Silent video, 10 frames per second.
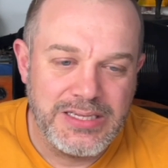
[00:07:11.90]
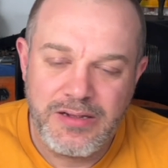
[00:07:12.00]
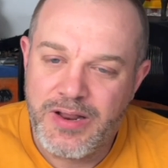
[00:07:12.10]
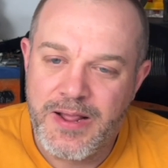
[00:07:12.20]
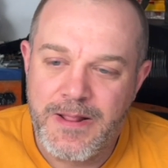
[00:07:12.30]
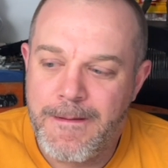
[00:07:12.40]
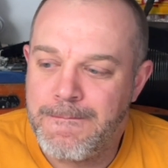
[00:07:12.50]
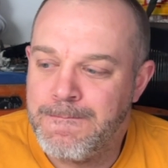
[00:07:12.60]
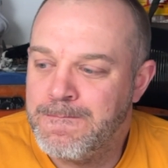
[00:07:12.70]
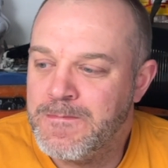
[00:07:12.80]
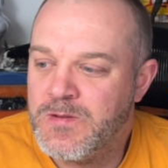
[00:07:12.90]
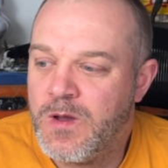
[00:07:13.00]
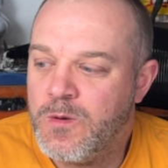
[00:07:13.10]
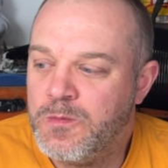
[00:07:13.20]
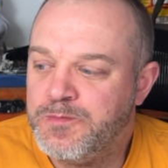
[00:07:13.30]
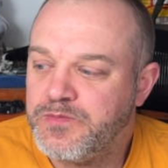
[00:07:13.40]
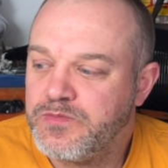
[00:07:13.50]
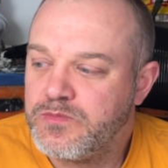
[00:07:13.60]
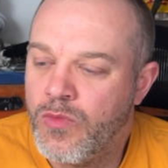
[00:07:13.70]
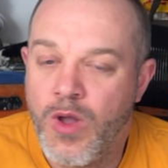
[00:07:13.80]
I'd hate that. So,
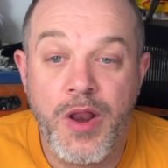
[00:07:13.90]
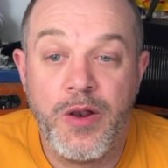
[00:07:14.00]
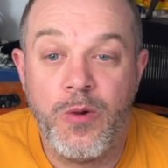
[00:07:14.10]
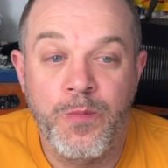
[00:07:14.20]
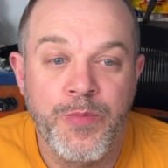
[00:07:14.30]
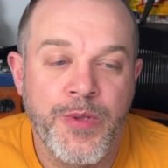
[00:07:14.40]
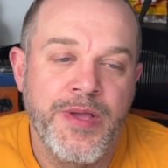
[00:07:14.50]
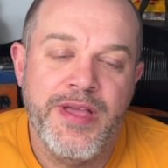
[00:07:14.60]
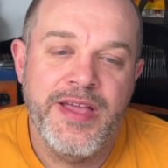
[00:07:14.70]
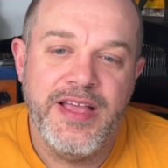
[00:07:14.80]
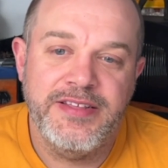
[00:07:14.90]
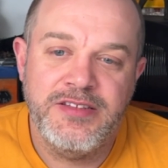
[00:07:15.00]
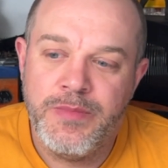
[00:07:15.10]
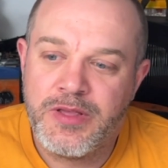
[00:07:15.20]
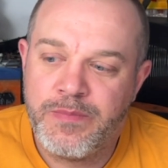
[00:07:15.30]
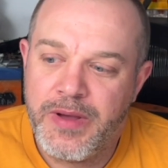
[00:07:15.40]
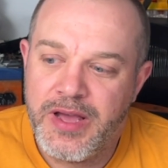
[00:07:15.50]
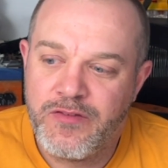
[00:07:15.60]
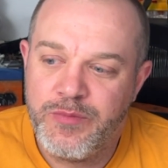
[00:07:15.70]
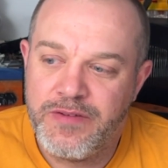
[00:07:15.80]
I don't know. It's a mixed
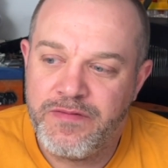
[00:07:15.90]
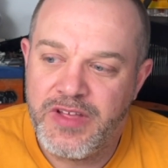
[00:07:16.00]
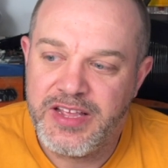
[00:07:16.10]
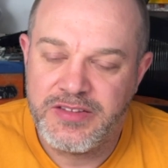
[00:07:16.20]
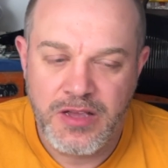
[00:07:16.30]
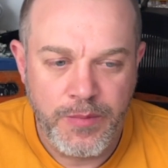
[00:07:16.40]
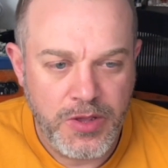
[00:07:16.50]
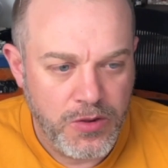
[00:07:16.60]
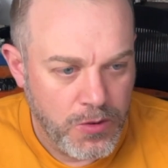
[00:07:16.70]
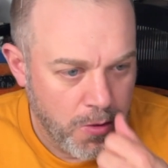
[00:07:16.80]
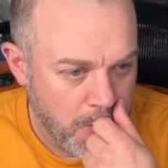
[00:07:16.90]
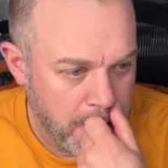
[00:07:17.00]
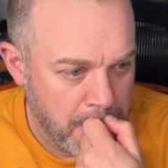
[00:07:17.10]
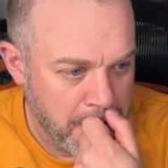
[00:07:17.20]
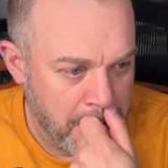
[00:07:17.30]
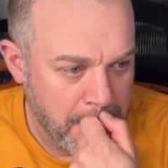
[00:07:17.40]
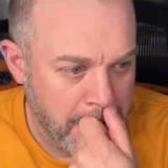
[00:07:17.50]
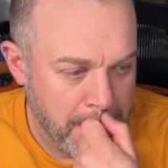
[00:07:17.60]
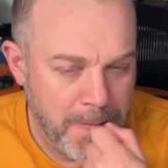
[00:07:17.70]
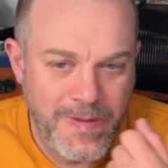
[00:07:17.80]
bag for me if that is coming on
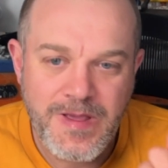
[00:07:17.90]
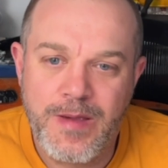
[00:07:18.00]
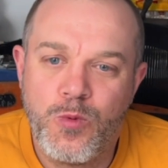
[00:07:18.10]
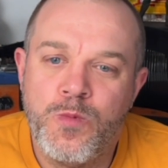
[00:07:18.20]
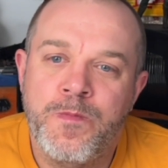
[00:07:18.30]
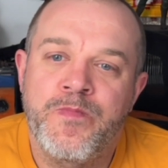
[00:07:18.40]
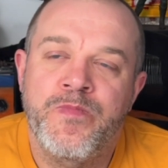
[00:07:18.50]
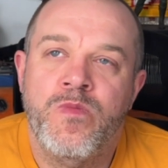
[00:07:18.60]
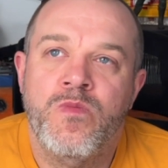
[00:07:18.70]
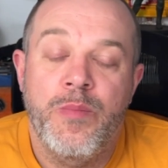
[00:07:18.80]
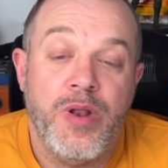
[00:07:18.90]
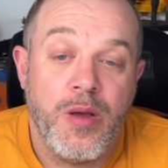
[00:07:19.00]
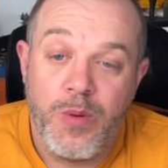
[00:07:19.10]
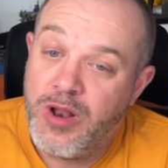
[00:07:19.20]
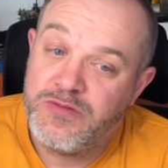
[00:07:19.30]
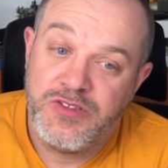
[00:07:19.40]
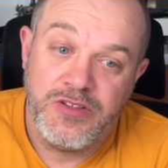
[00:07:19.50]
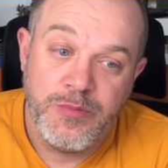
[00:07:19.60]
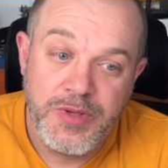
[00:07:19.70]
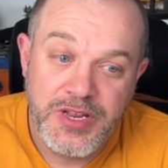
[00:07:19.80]
the table. But I would love to see
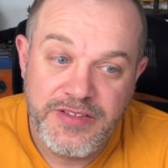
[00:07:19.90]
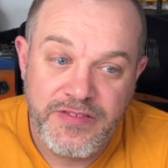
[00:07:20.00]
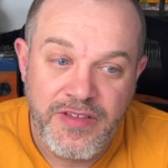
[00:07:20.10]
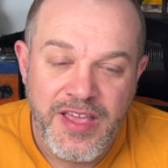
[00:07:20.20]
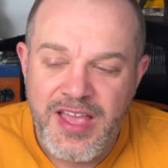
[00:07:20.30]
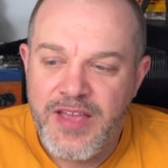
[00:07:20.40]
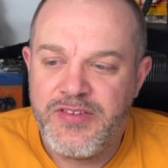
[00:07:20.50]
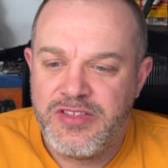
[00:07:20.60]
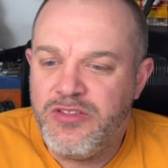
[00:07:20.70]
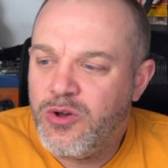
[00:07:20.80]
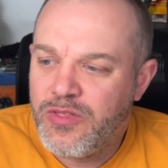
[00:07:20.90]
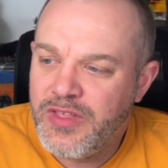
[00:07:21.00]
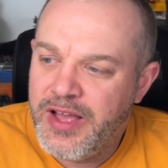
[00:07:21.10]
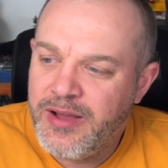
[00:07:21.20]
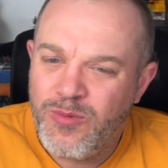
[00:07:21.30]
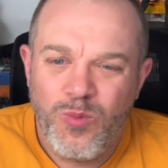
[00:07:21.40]
some minis. If it's not that,